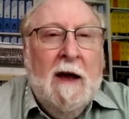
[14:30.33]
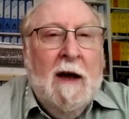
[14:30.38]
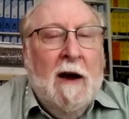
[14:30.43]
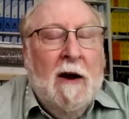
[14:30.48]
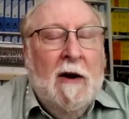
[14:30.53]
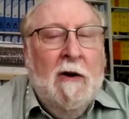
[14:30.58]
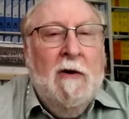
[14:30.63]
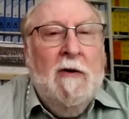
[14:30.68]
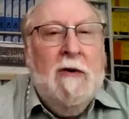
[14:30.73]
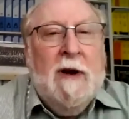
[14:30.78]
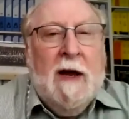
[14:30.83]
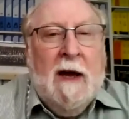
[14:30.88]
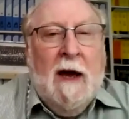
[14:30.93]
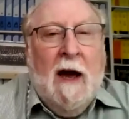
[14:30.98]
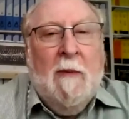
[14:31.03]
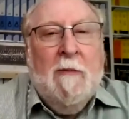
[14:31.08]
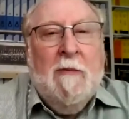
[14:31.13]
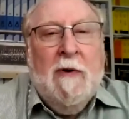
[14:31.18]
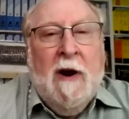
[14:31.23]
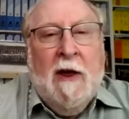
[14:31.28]
holding our
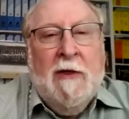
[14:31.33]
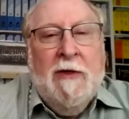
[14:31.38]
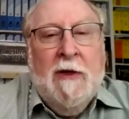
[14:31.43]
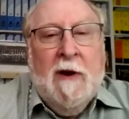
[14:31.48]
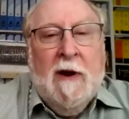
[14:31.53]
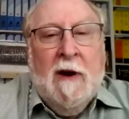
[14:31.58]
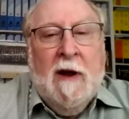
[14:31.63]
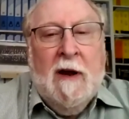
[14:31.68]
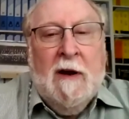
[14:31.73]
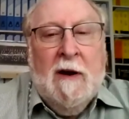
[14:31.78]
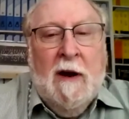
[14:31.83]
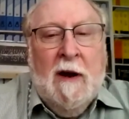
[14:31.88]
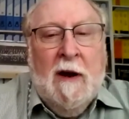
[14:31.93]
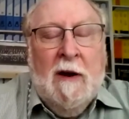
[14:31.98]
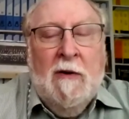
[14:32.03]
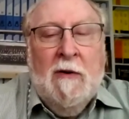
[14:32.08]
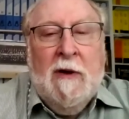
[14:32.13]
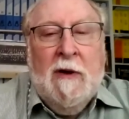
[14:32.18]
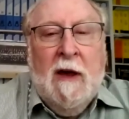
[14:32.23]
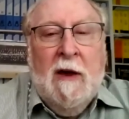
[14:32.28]
breath and
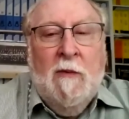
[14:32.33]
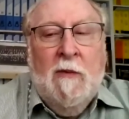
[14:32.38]
looking